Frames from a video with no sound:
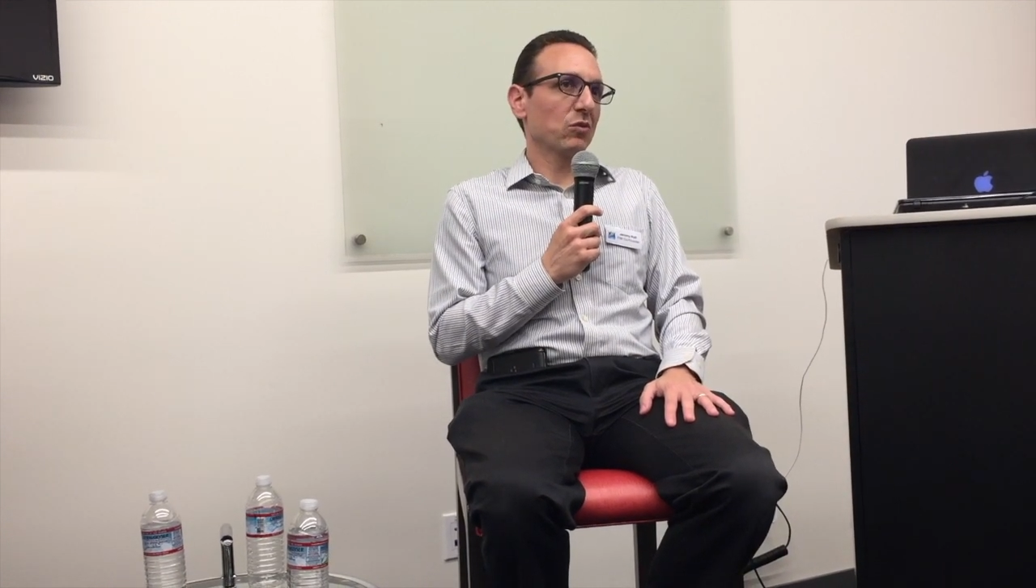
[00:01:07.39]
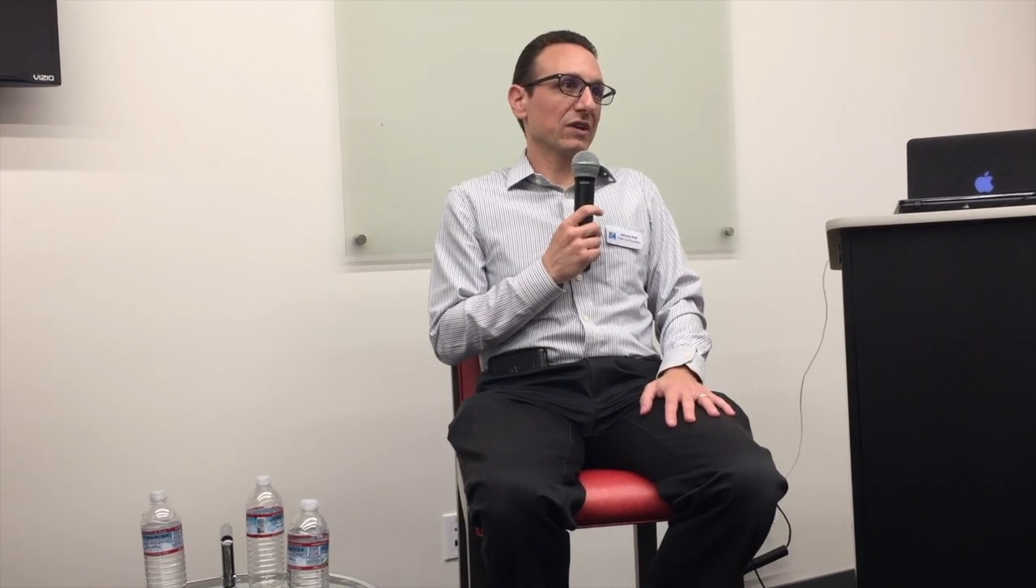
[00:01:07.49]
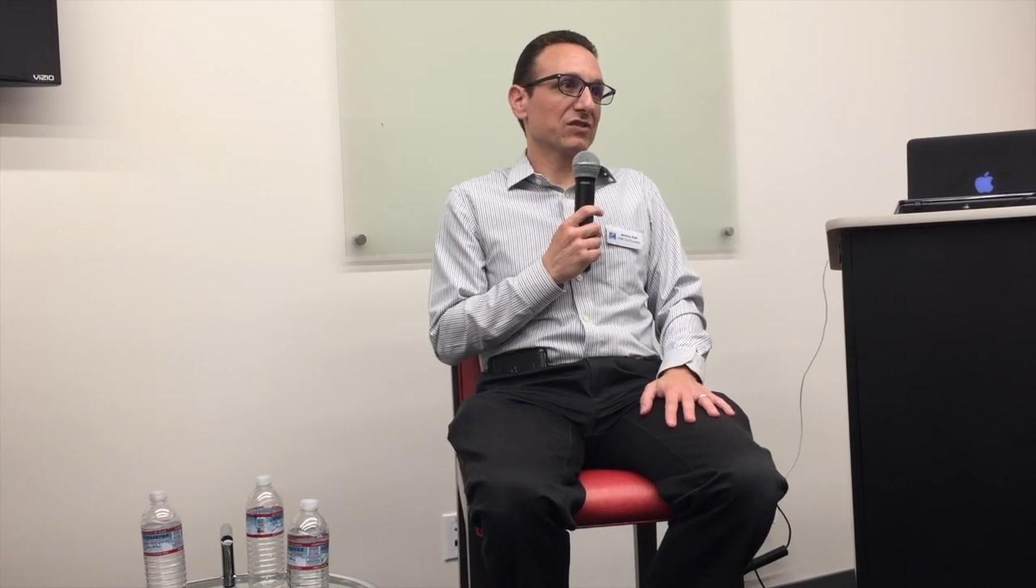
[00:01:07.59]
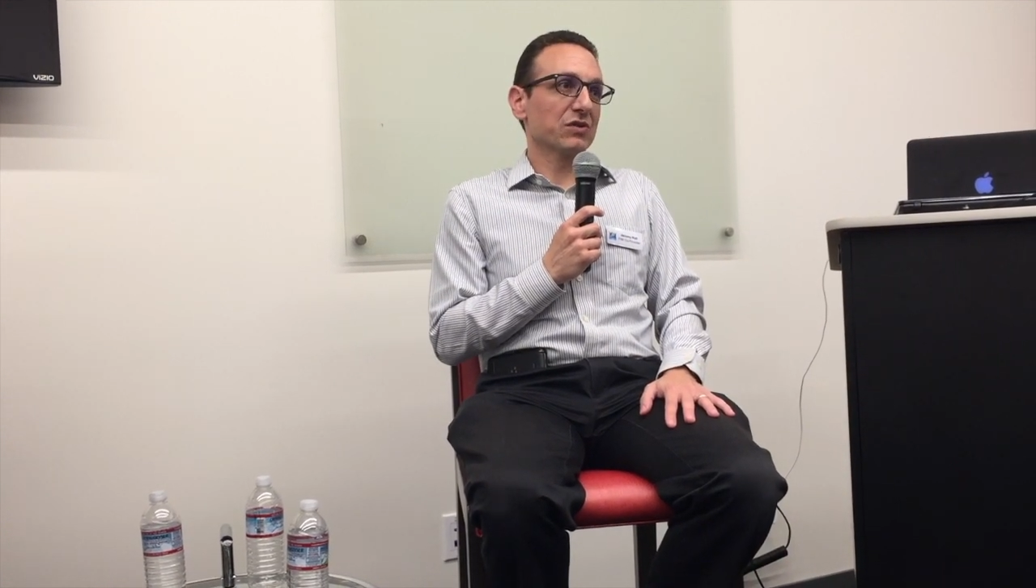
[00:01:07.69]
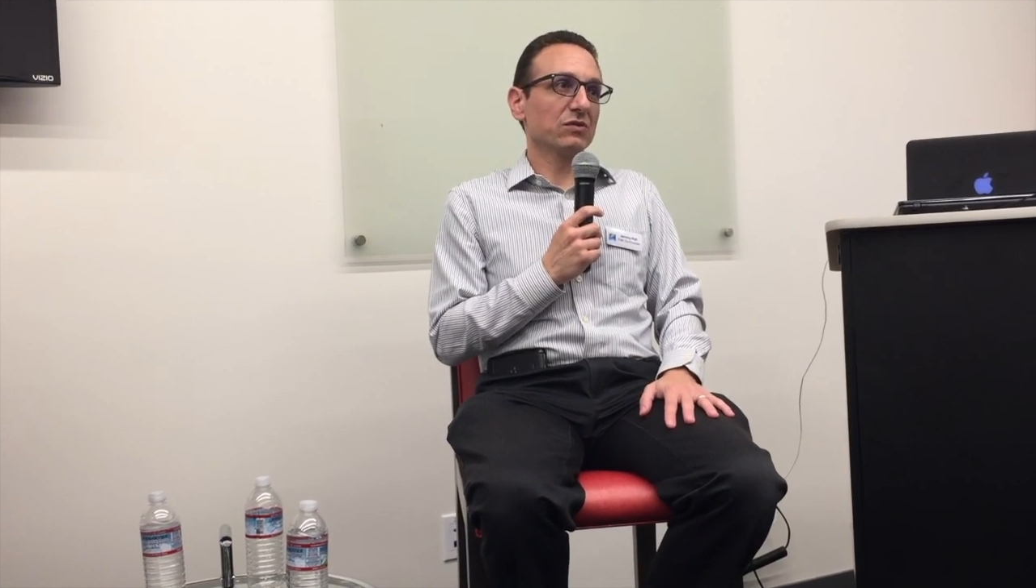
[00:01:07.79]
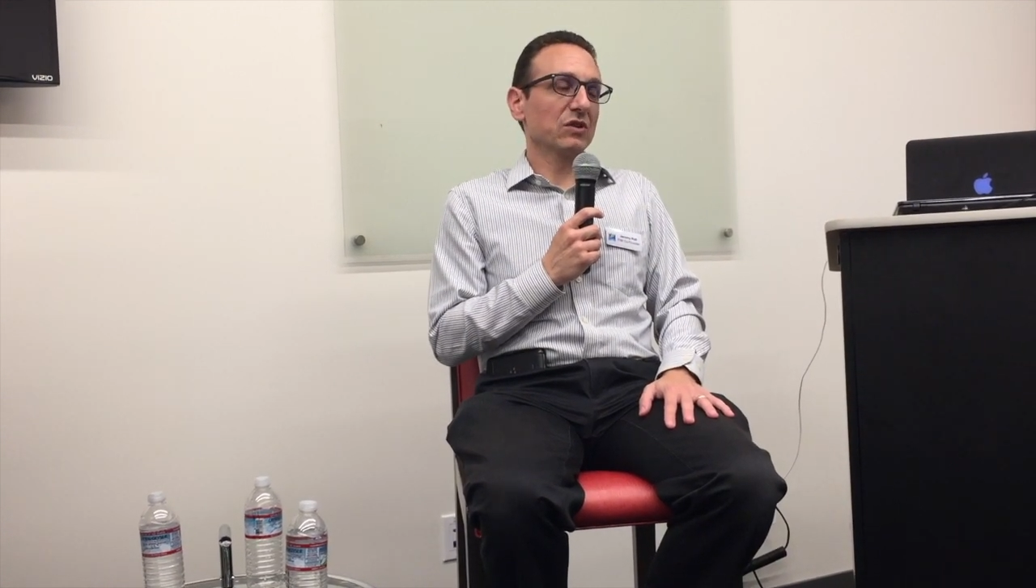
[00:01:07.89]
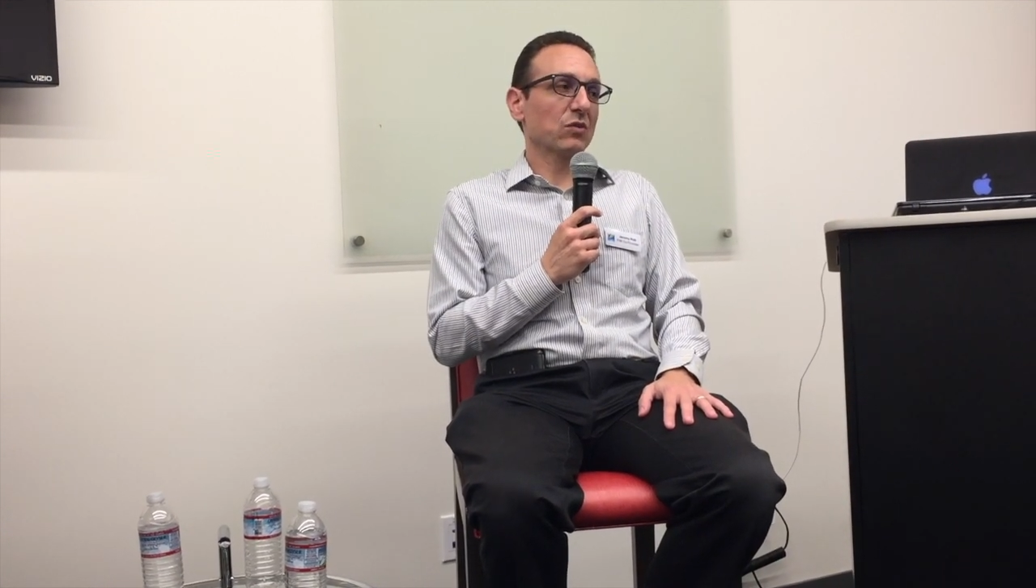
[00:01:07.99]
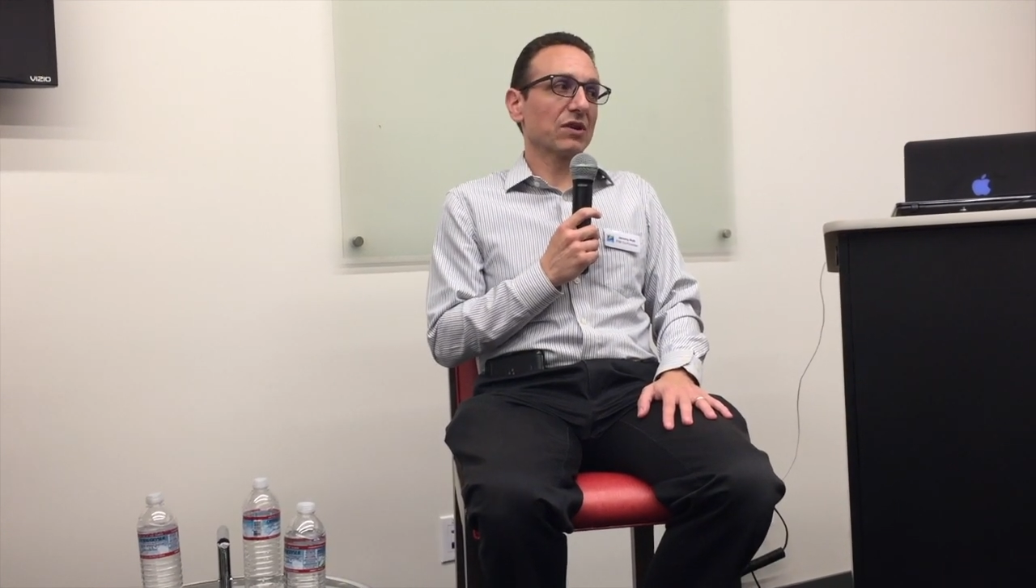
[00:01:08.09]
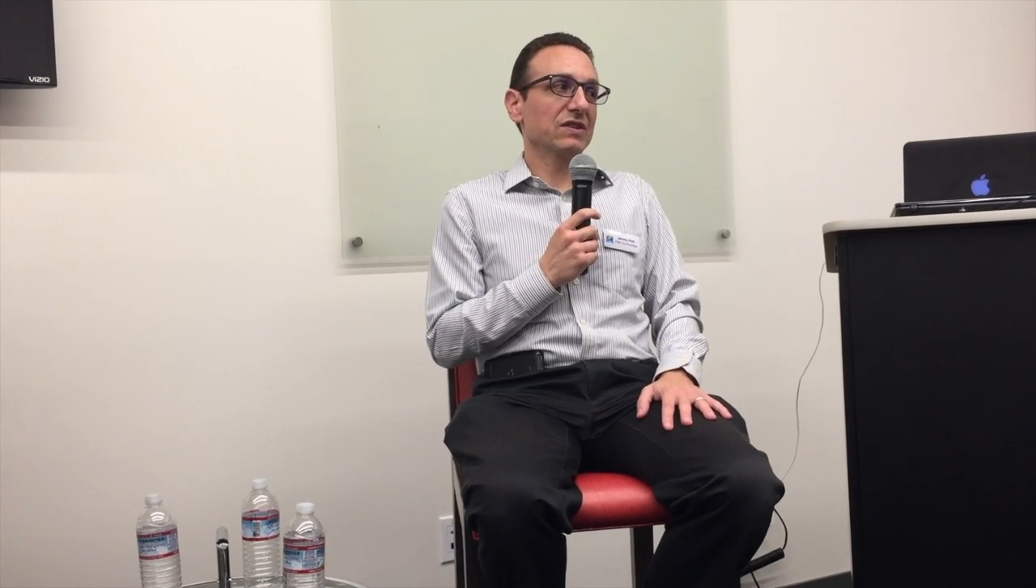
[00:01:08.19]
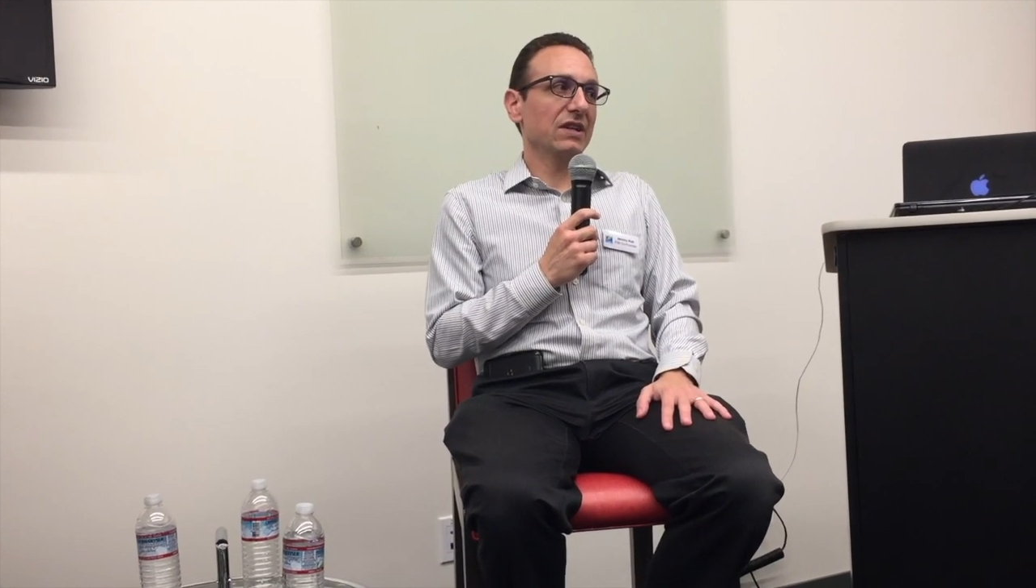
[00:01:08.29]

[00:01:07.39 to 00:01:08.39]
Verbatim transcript: what it's truly worth